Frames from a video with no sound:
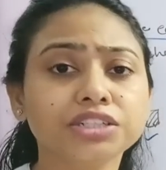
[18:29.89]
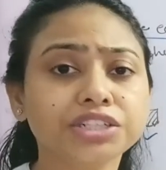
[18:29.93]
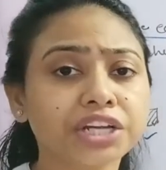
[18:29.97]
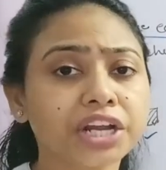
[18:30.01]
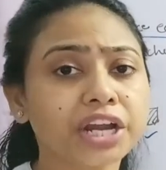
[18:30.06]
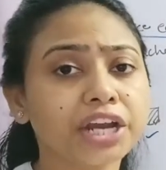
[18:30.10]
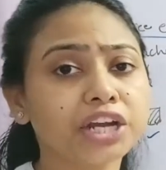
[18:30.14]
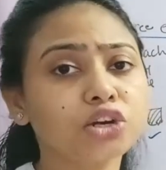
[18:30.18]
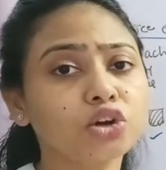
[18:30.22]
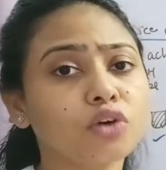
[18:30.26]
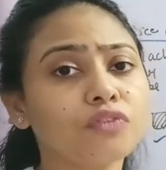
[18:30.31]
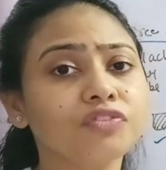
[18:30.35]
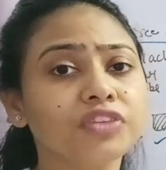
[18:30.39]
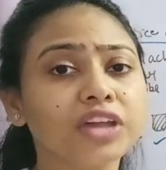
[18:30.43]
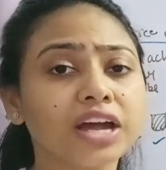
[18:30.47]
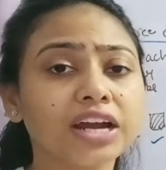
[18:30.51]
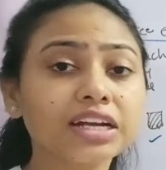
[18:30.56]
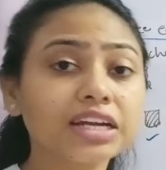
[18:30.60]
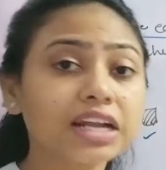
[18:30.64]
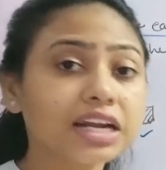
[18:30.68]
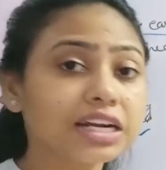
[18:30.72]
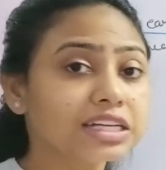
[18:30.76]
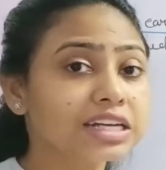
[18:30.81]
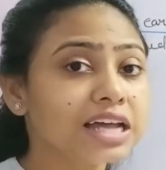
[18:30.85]
trait of
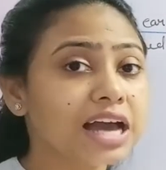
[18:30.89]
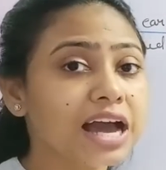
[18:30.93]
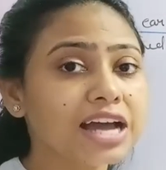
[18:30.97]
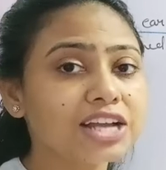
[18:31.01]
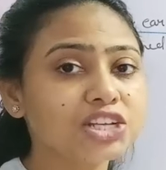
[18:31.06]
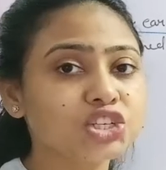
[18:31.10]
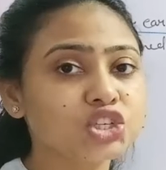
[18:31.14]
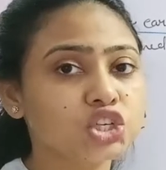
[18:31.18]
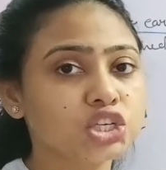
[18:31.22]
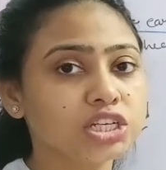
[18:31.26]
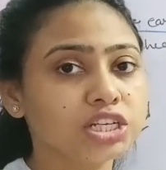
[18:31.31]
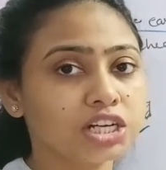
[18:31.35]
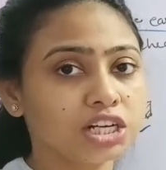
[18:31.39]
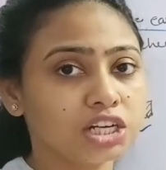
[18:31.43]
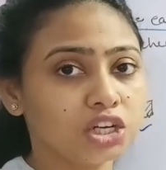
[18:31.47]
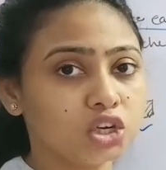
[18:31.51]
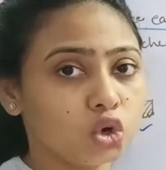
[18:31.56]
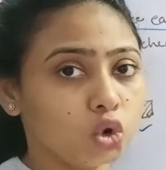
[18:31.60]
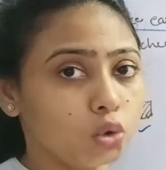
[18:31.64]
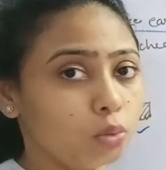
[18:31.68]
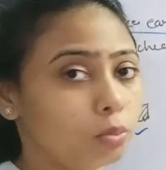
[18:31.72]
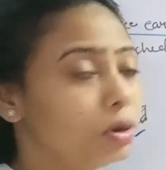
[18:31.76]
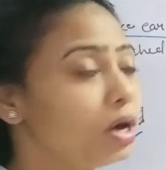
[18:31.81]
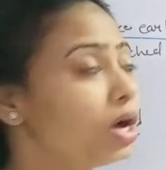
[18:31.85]
that attached
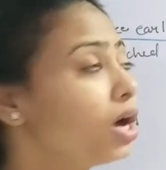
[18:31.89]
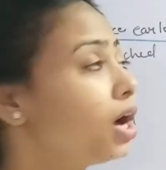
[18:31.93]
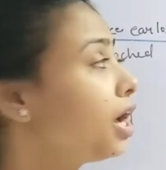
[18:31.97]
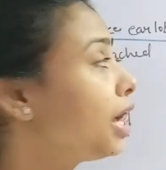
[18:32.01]
earlobe.